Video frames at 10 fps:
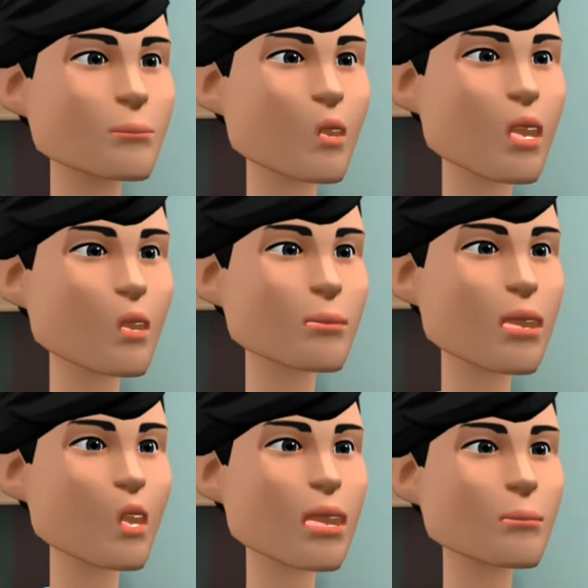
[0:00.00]
I was able
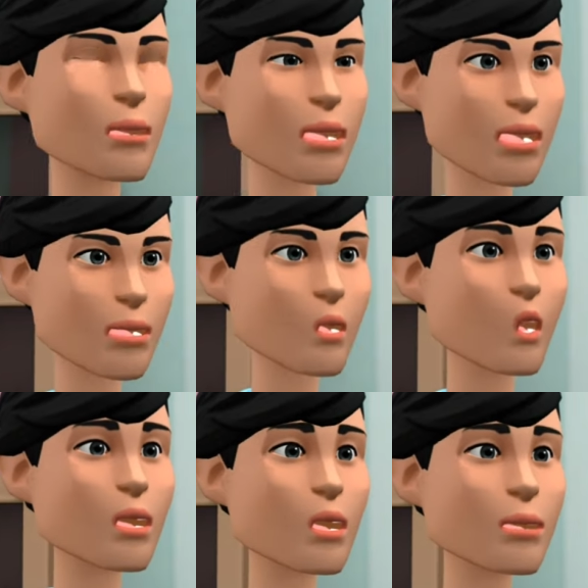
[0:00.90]
to explain that to
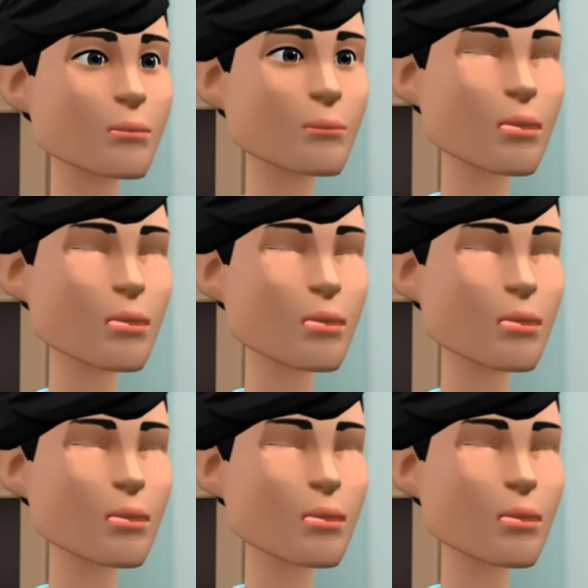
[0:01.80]
her,